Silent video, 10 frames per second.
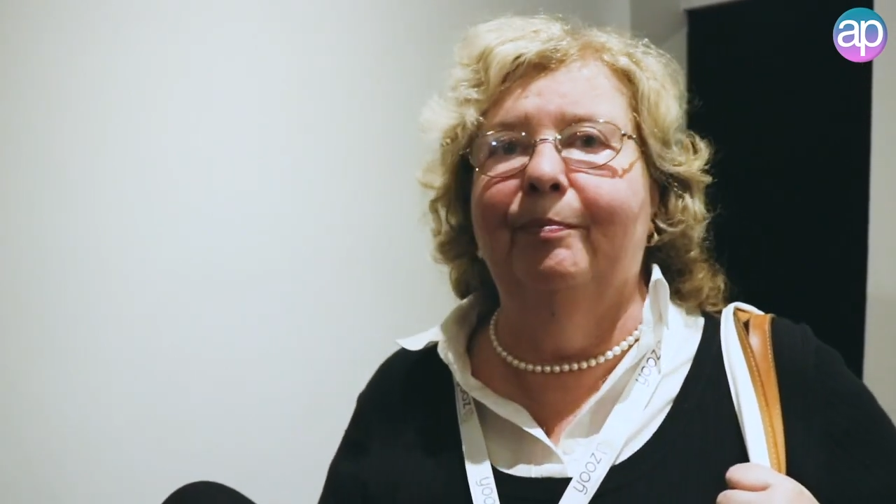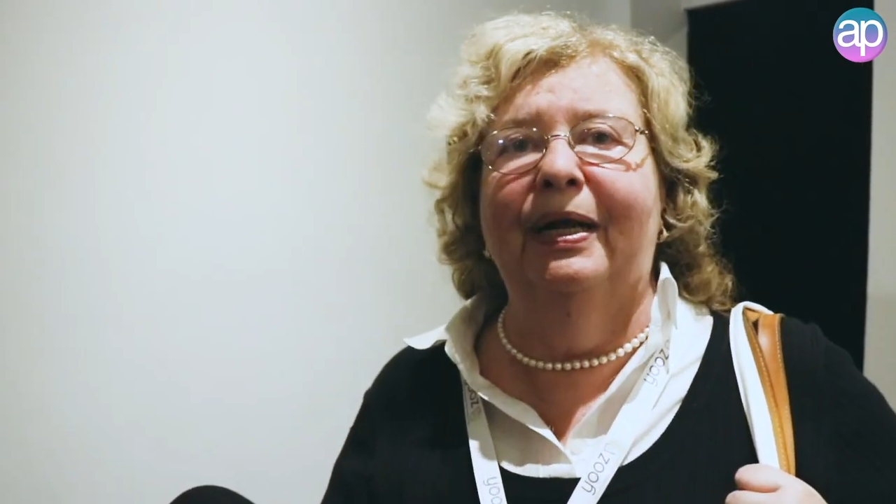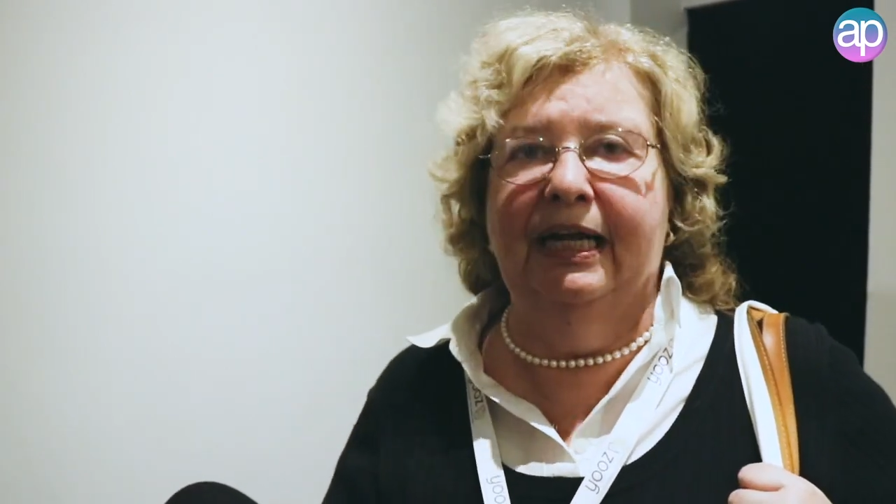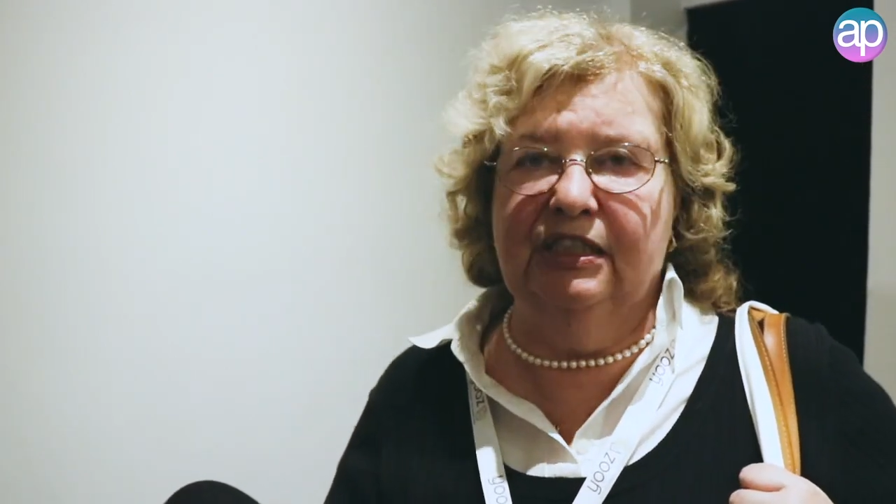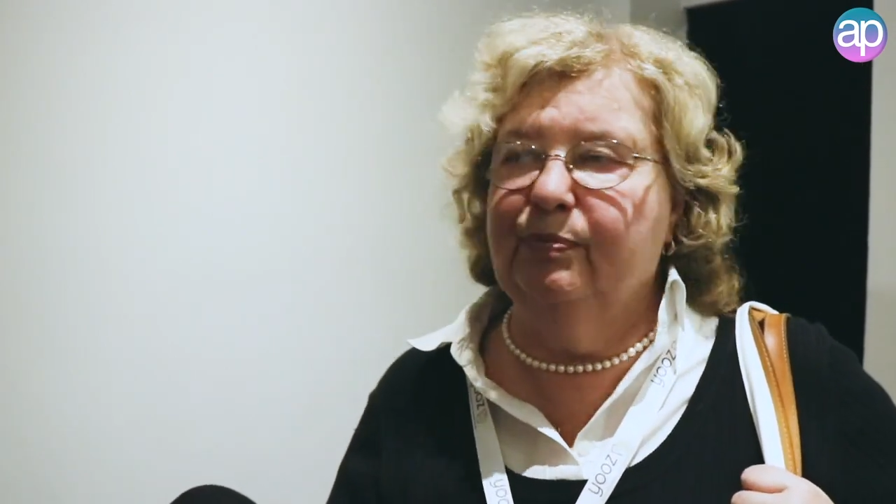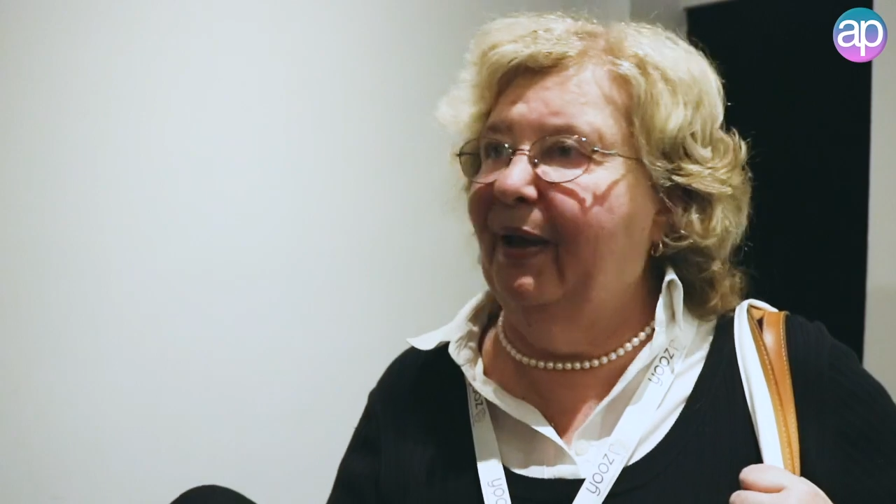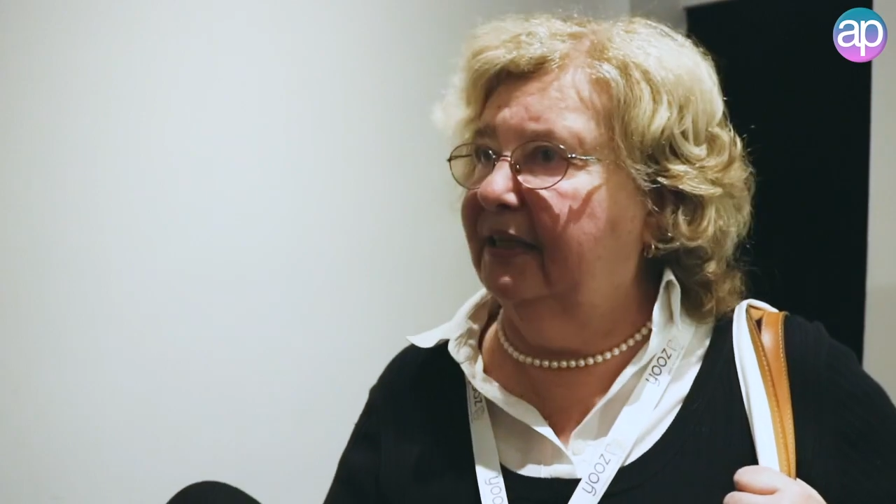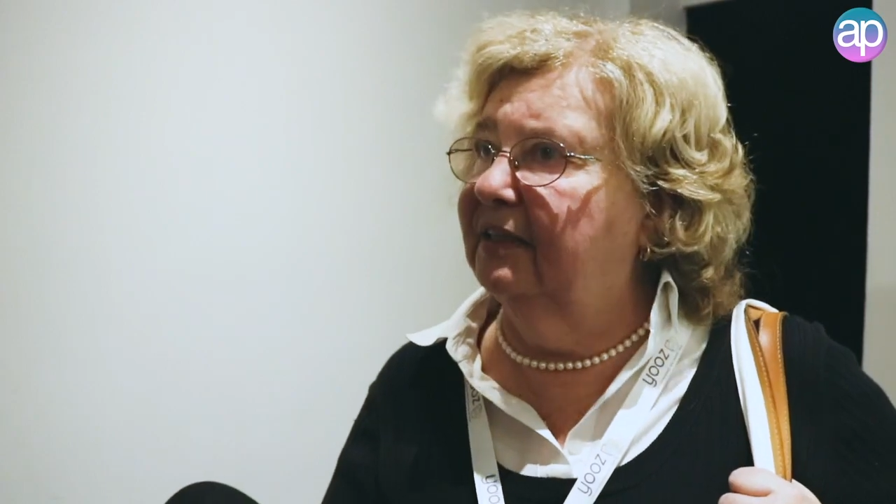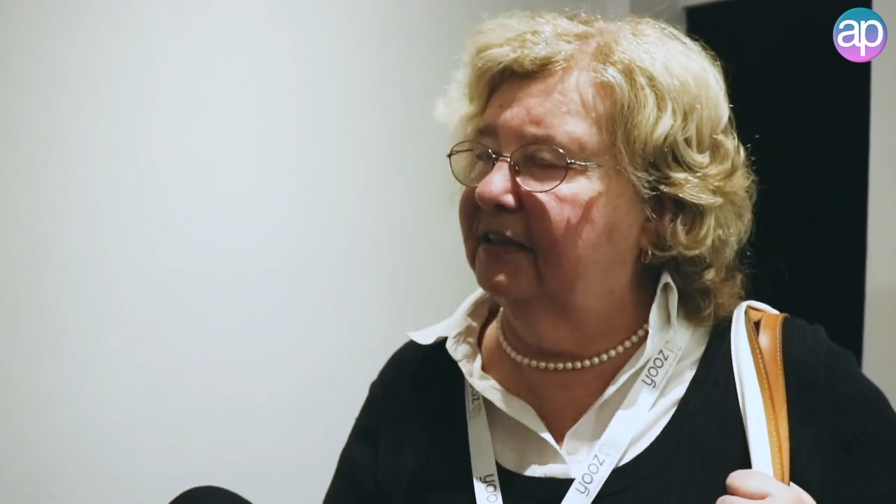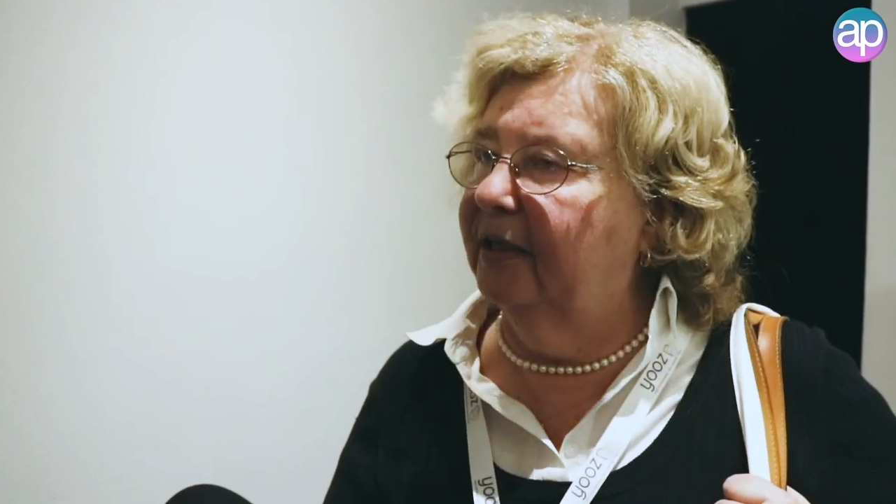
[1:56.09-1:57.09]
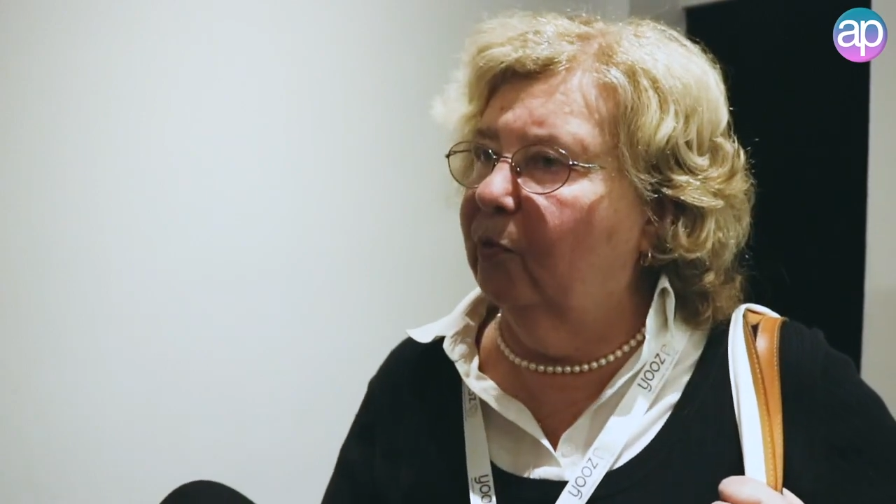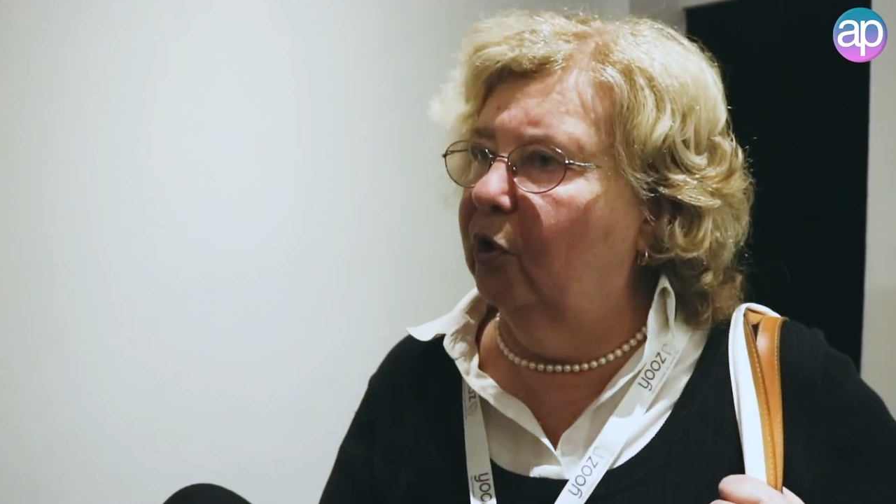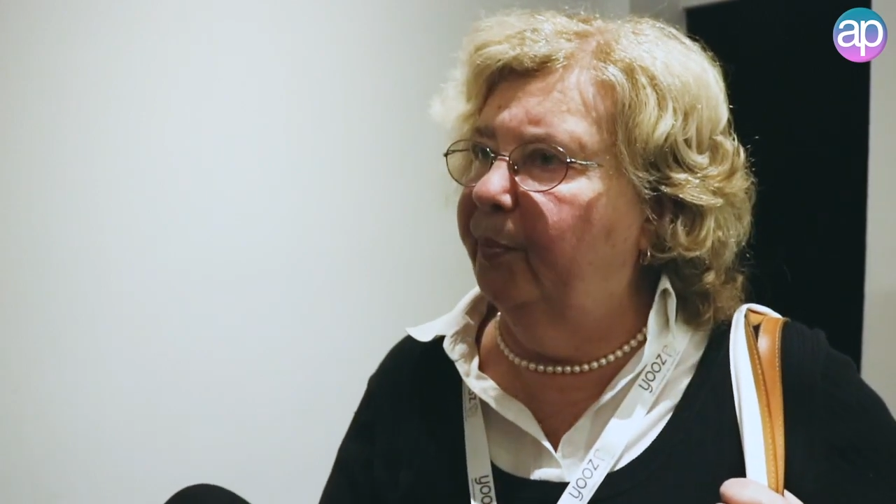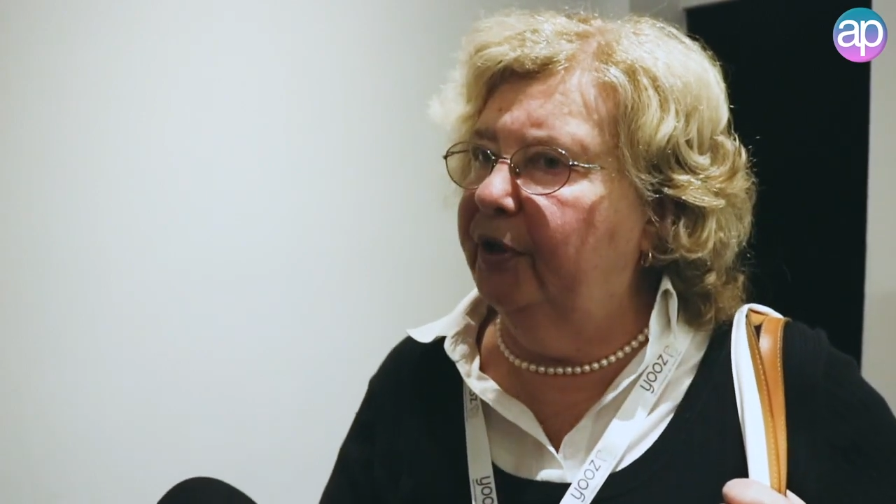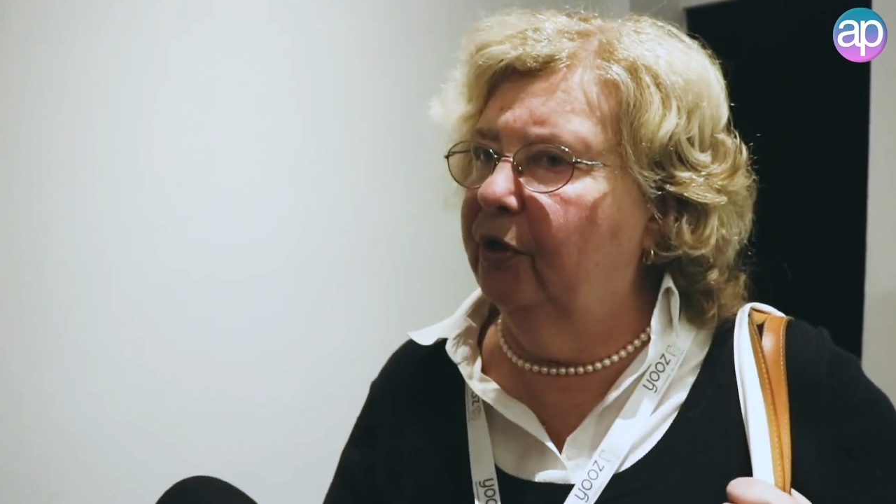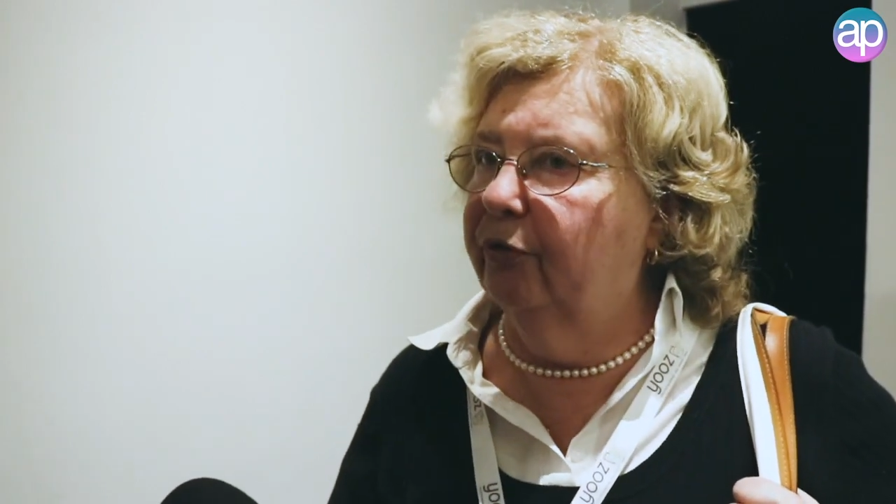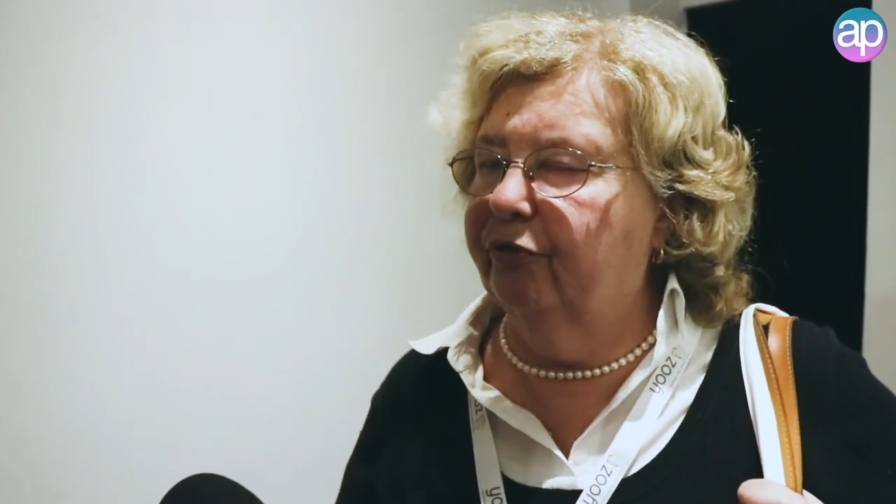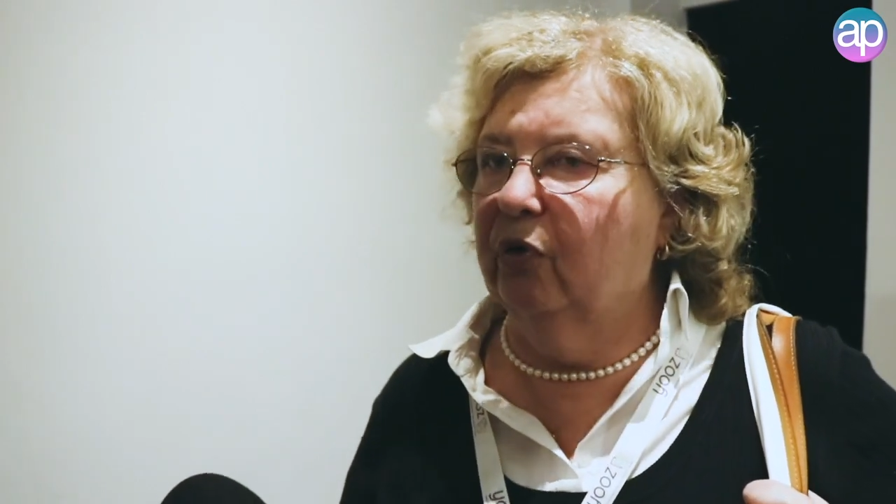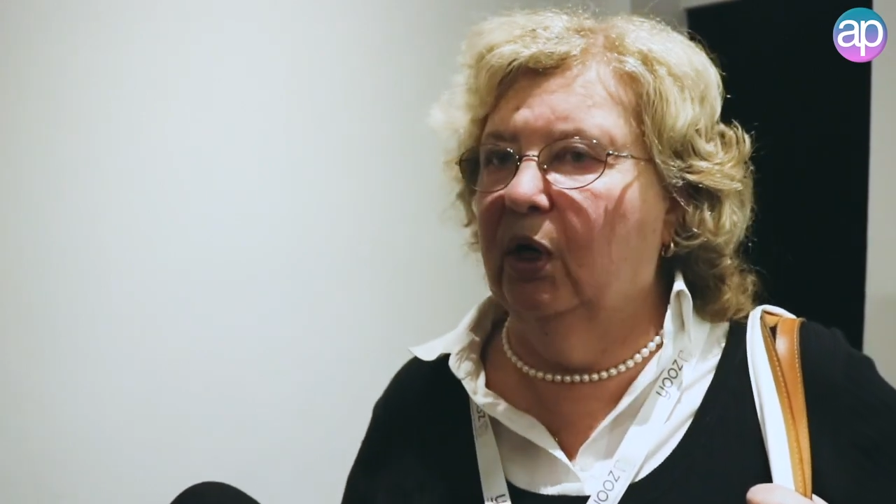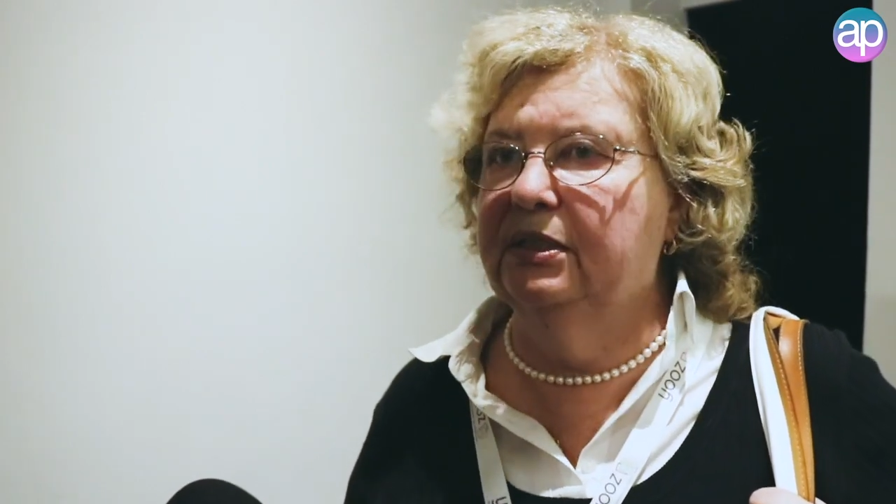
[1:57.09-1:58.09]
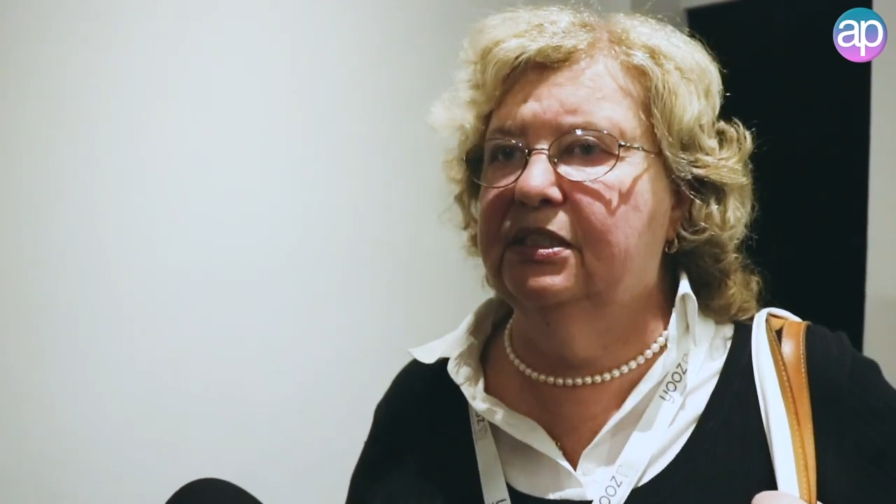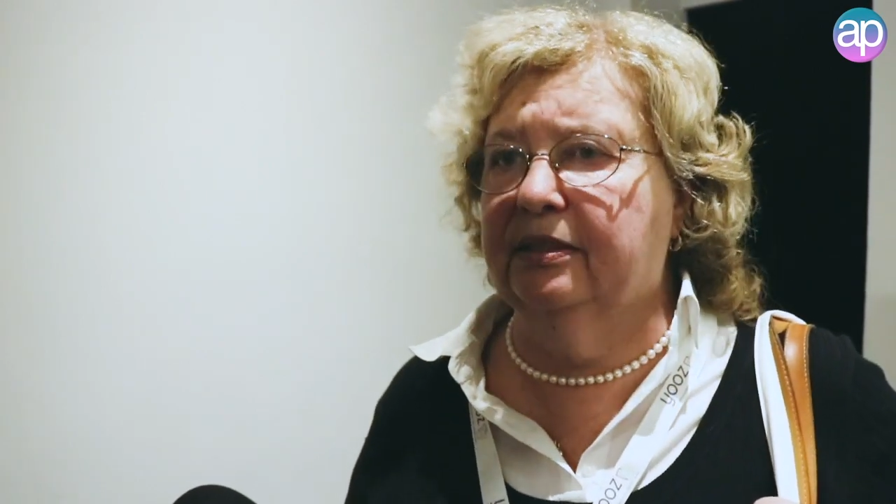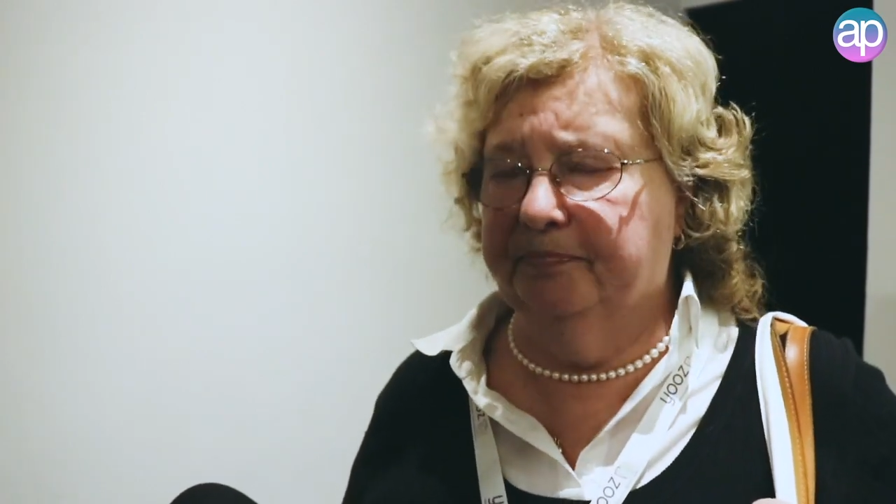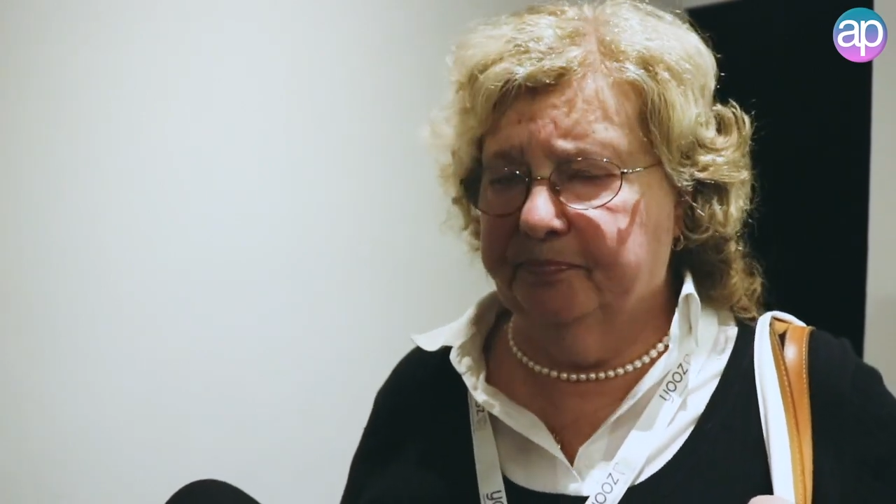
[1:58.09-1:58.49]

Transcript: But expect that there will be new frauds.